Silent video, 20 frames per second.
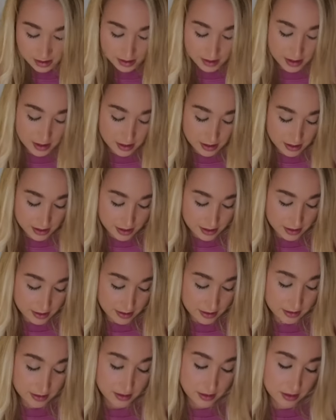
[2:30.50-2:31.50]
It
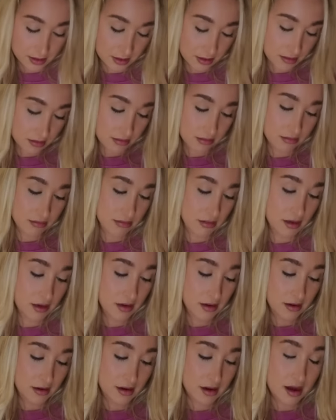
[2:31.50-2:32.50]
is,
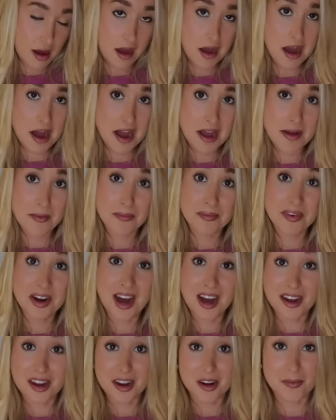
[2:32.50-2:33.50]
I am
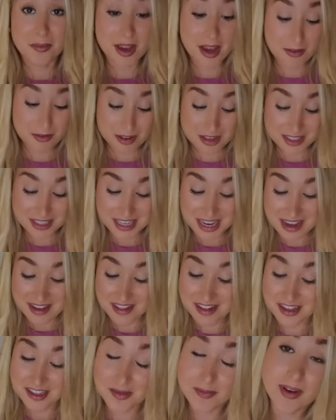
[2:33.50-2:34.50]
not gonna be able to say
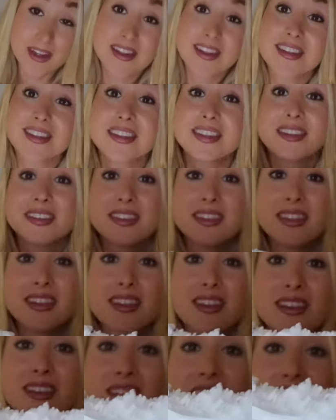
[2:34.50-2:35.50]
this, but this is
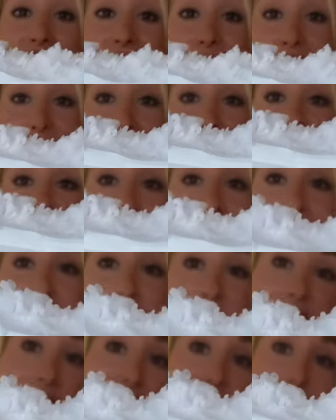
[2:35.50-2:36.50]
the
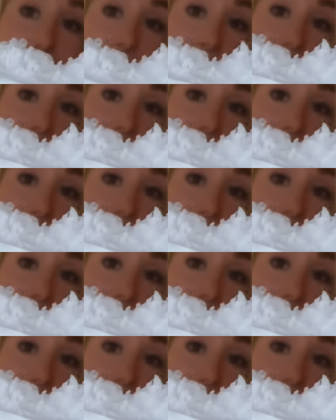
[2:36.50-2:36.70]
name